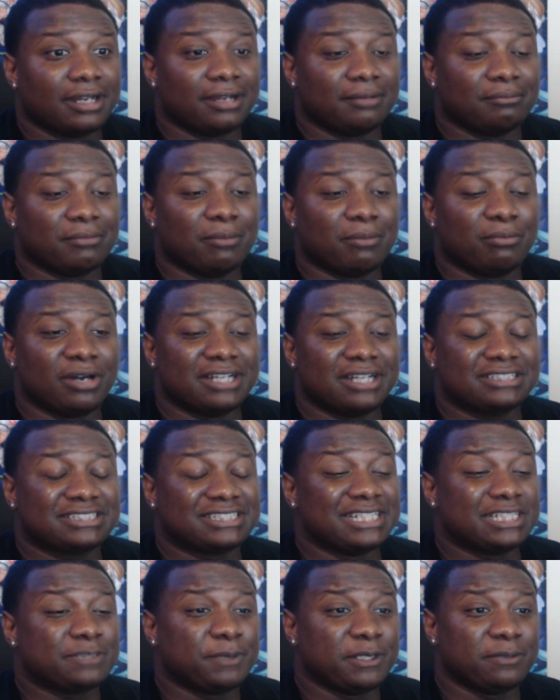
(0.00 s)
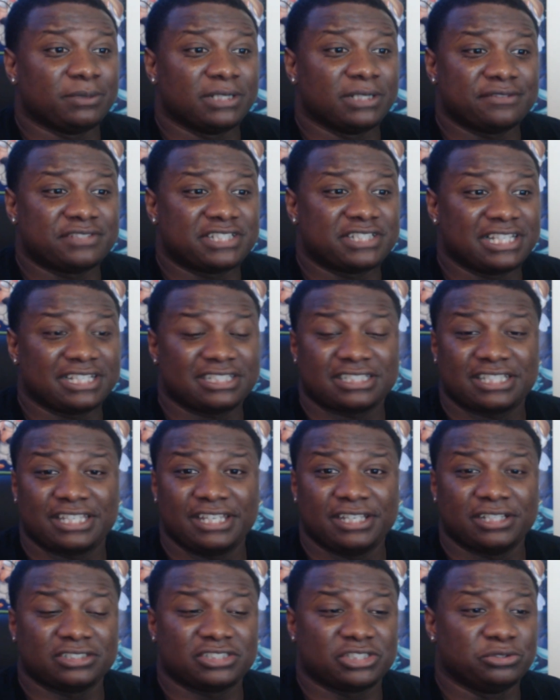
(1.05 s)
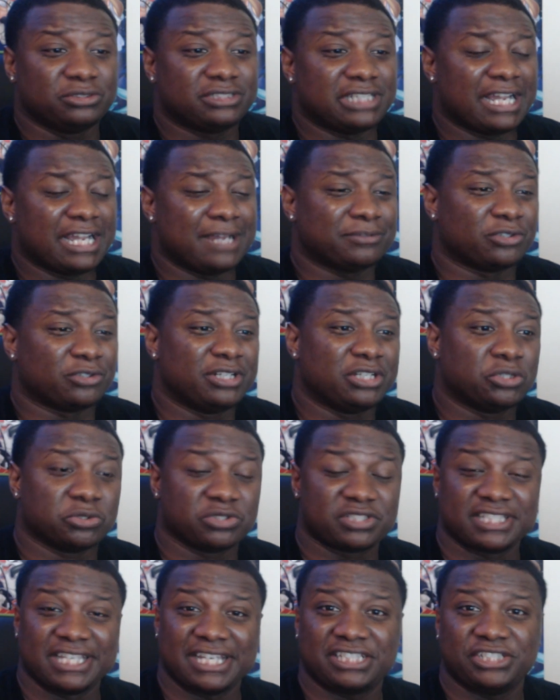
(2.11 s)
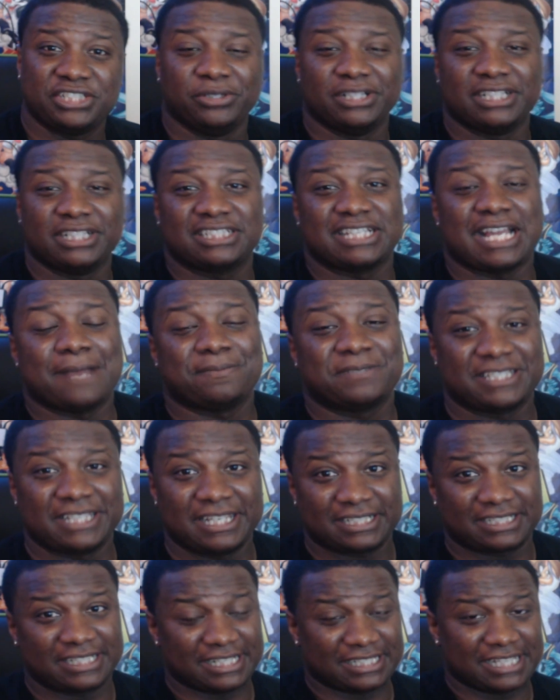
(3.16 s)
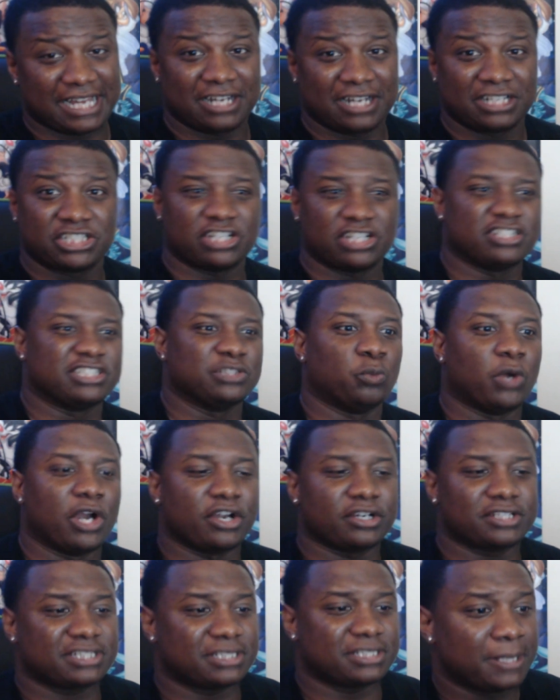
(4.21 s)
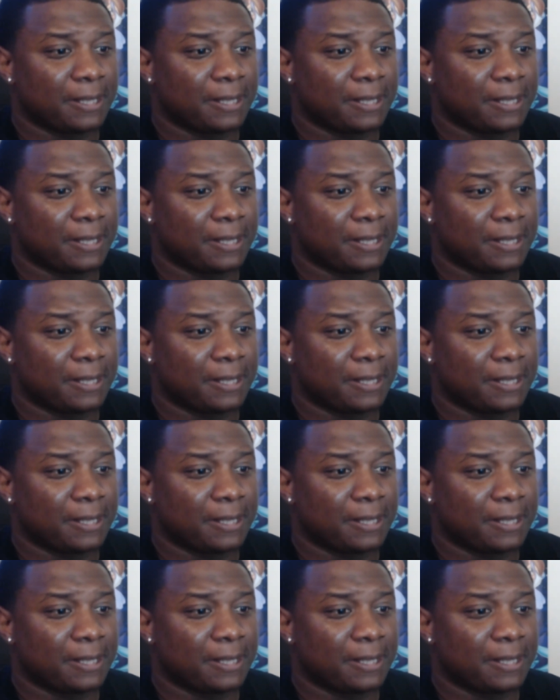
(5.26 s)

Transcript: My boy, six people left, six kills, two times three equals six. You in the top six. That's how the jersey works.